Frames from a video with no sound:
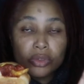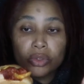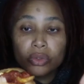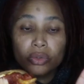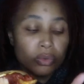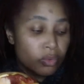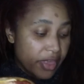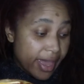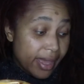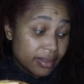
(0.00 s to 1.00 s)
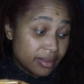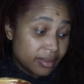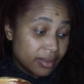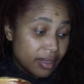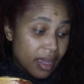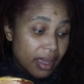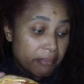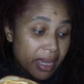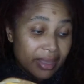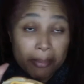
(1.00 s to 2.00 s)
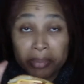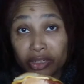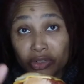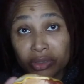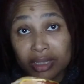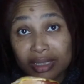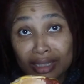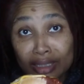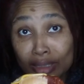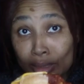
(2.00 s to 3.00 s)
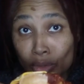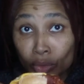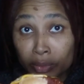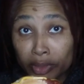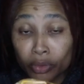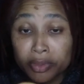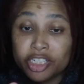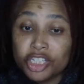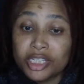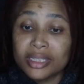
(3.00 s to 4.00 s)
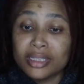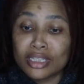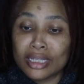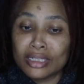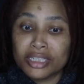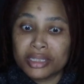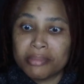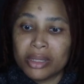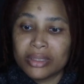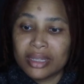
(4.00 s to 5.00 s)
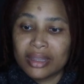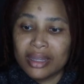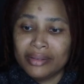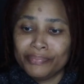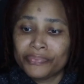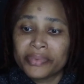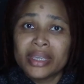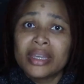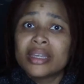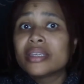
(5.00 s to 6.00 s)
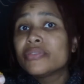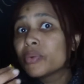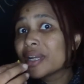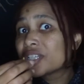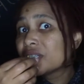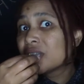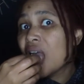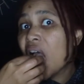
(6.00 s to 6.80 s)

do that and make that picture looks like this is ooey gooey cheese and it just melts like that, give direction.